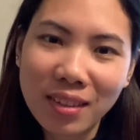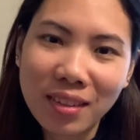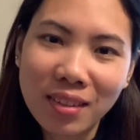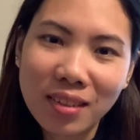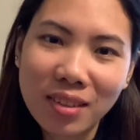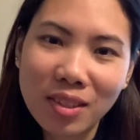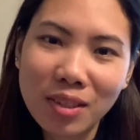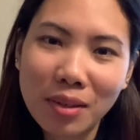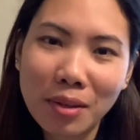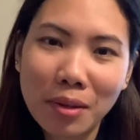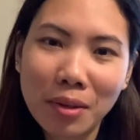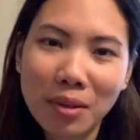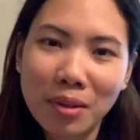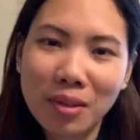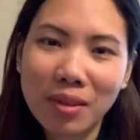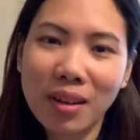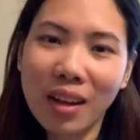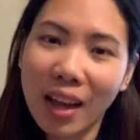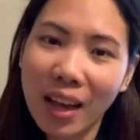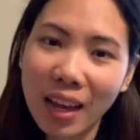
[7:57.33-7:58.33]
So
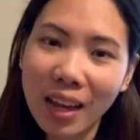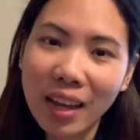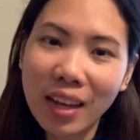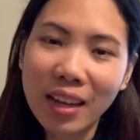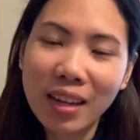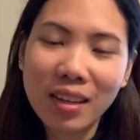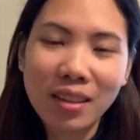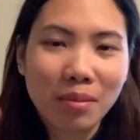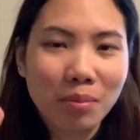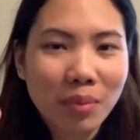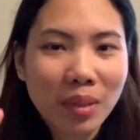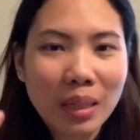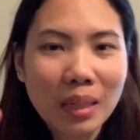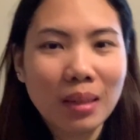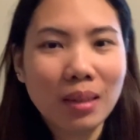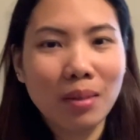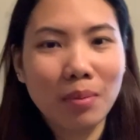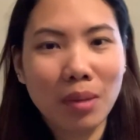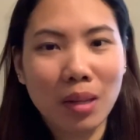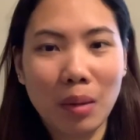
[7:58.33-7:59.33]
I can
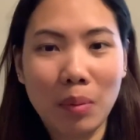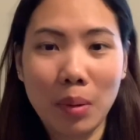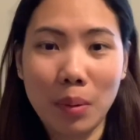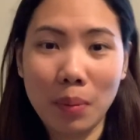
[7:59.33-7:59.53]
really blah blah